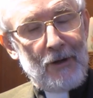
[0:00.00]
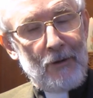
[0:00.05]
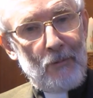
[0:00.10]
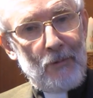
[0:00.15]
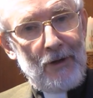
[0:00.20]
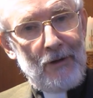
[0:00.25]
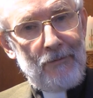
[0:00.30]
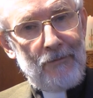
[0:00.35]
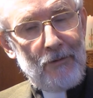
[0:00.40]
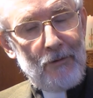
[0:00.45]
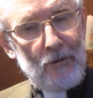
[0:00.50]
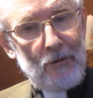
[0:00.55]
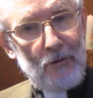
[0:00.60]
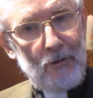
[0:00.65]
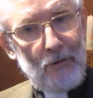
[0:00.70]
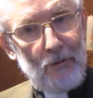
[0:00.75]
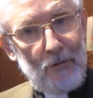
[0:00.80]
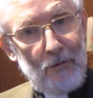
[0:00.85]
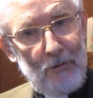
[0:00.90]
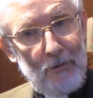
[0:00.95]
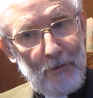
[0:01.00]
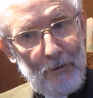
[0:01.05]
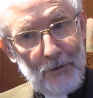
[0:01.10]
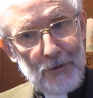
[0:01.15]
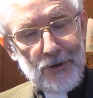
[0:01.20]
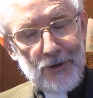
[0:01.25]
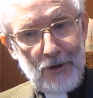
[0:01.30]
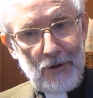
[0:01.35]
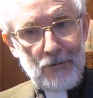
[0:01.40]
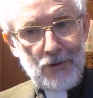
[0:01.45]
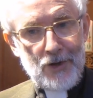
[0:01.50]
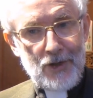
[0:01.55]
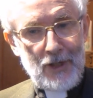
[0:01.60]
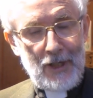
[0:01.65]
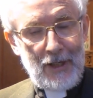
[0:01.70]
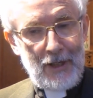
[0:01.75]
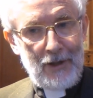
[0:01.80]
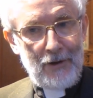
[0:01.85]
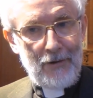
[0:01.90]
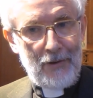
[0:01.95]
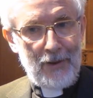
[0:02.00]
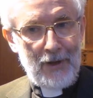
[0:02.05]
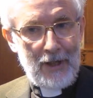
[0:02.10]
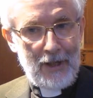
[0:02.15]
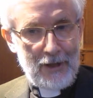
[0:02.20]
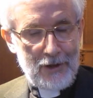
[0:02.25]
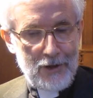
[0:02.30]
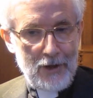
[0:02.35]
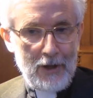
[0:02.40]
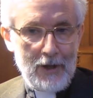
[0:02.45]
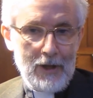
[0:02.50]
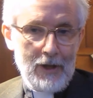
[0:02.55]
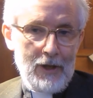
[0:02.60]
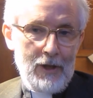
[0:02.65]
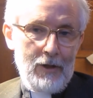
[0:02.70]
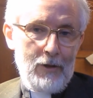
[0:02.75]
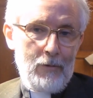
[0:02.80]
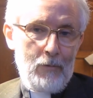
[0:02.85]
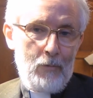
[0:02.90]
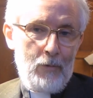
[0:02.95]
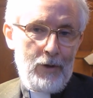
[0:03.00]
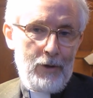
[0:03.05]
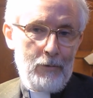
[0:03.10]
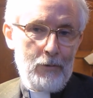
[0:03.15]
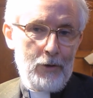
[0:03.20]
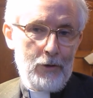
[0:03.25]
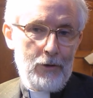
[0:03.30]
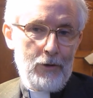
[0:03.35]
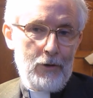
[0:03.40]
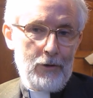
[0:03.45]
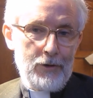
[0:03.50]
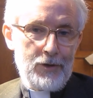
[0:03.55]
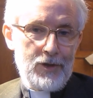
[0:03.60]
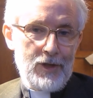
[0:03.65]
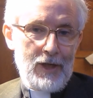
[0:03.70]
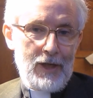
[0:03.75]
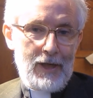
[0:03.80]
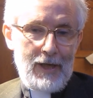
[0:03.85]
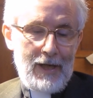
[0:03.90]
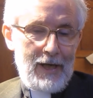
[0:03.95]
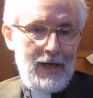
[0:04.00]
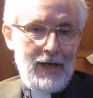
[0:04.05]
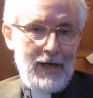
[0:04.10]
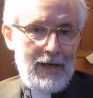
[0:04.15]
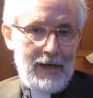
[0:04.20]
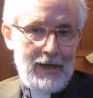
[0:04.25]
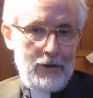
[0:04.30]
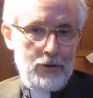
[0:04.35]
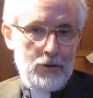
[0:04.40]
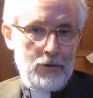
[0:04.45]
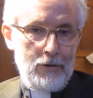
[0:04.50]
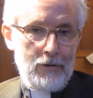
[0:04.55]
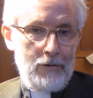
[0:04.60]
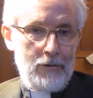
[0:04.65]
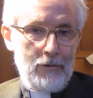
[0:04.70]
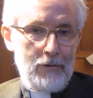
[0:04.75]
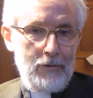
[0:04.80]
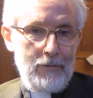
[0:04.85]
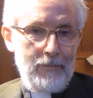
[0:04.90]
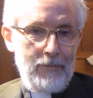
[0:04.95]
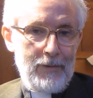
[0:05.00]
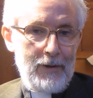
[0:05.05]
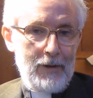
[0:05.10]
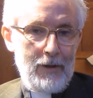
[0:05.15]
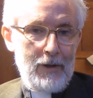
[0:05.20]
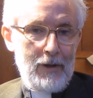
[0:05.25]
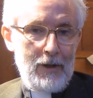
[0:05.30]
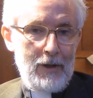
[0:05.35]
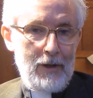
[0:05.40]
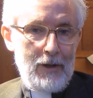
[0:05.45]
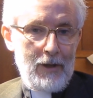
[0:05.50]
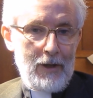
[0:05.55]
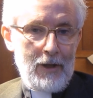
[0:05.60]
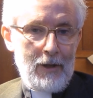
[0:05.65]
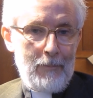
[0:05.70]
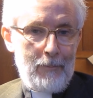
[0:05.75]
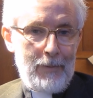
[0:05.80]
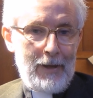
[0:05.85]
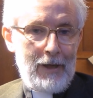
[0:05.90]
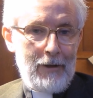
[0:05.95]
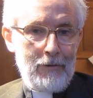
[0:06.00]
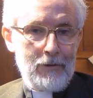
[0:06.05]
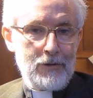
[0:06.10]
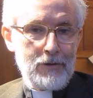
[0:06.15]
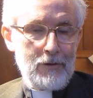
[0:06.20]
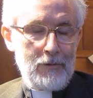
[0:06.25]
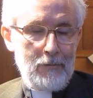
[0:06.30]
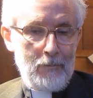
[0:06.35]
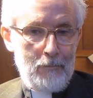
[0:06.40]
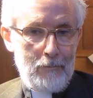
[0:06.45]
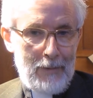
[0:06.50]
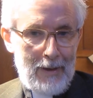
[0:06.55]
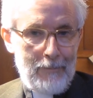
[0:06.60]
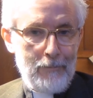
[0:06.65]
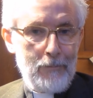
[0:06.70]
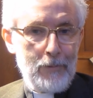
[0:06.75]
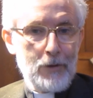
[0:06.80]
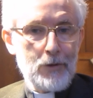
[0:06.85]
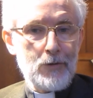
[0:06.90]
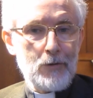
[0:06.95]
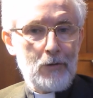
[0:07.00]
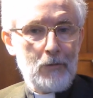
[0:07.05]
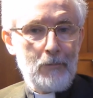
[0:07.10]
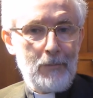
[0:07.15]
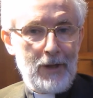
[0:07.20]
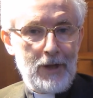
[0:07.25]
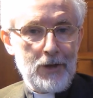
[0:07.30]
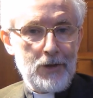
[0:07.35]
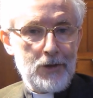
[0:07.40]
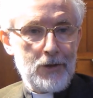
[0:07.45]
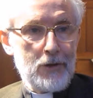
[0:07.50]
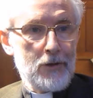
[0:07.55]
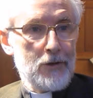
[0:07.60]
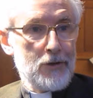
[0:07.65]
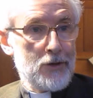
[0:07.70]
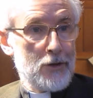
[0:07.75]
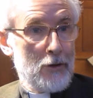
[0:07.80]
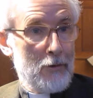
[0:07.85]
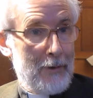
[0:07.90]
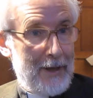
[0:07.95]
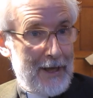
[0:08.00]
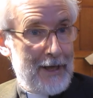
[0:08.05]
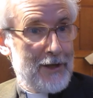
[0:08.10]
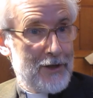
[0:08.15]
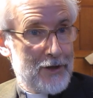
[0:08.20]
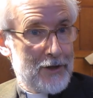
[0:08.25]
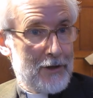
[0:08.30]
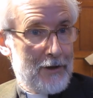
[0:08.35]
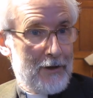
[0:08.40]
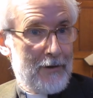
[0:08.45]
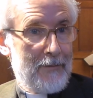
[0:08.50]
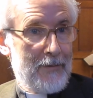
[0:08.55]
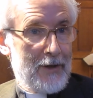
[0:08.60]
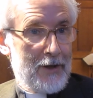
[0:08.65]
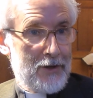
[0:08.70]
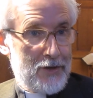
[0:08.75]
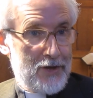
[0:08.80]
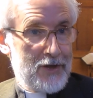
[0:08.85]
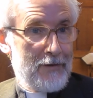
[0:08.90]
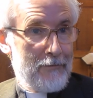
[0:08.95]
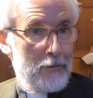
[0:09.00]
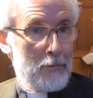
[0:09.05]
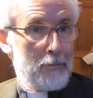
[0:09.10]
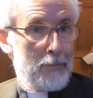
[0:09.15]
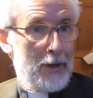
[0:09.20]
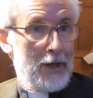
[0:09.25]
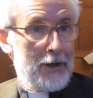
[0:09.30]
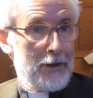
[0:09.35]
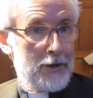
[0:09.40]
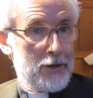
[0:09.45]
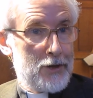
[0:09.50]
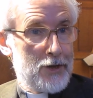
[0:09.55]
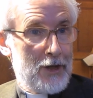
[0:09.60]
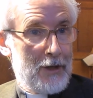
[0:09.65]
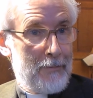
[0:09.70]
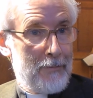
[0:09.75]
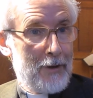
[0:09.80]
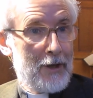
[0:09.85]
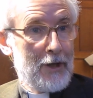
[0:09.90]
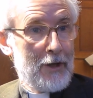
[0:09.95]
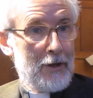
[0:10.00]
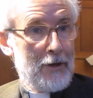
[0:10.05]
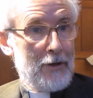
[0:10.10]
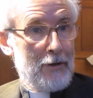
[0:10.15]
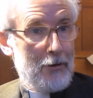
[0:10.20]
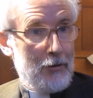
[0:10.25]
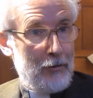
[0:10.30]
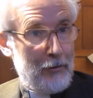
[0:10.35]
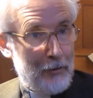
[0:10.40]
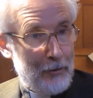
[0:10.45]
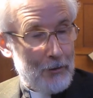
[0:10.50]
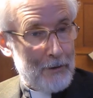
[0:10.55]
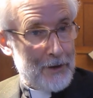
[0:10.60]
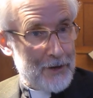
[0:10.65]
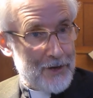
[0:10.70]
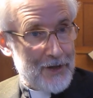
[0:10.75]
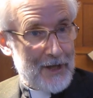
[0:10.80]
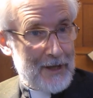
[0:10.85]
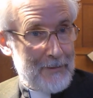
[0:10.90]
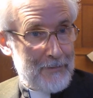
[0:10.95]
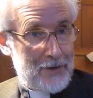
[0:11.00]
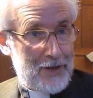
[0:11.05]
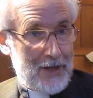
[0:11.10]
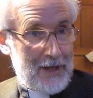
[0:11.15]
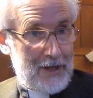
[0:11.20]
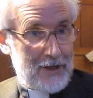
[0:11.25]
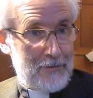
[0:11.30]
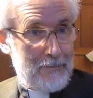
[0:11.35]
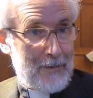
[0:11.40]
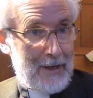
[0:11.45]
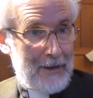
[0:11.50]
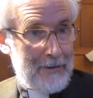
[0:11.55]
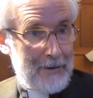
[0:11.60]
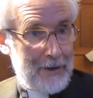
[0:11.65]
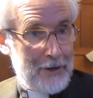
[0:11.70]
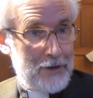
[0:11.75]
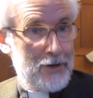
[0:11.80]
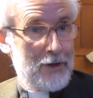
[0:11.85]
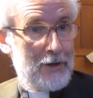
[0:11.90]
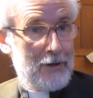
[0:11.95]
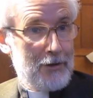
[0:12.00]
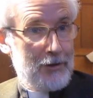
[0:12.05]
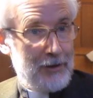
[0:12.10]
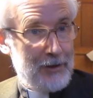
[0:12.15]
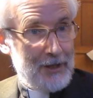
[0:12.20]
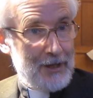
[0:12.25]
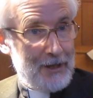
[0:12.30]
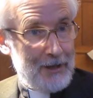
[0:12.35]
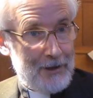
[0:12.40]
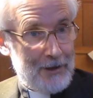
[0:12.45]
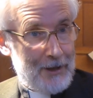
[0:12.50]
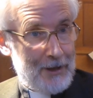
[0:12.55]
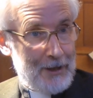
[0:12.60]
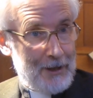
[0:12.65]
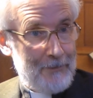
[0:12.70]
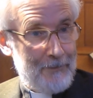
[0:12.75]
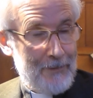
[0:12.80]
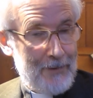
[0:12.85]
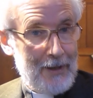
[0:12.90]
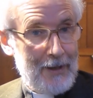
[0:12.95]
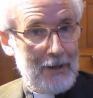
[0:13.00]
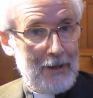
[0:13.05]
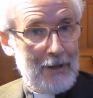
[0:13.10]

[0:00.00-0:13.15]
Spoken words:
that we've also said that we will not take any action about members or ministers who enter a civil partnership or a same-sex marriage legally,